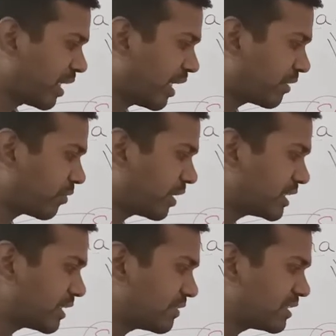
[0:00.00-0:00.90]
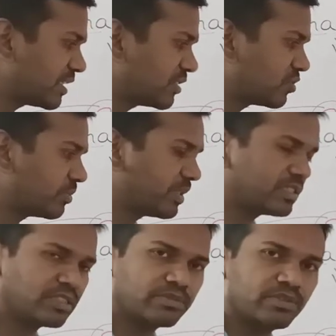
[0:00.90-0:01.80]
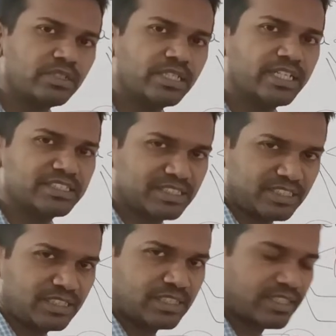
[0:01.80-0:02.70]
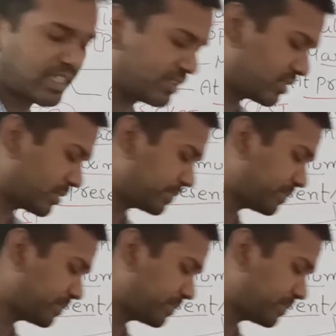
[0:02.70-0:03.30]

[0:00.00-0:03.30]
and 47 seats should be reserved for ST caste.